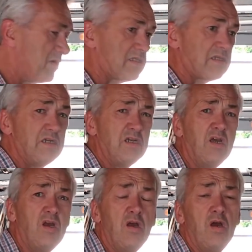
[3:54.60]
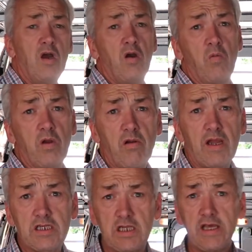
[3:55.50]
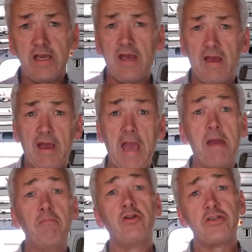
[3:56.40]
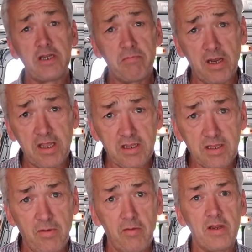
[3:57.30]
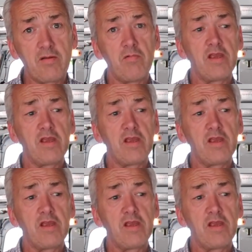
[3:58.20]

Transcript: but we're actually hemorrhaging money at the moment.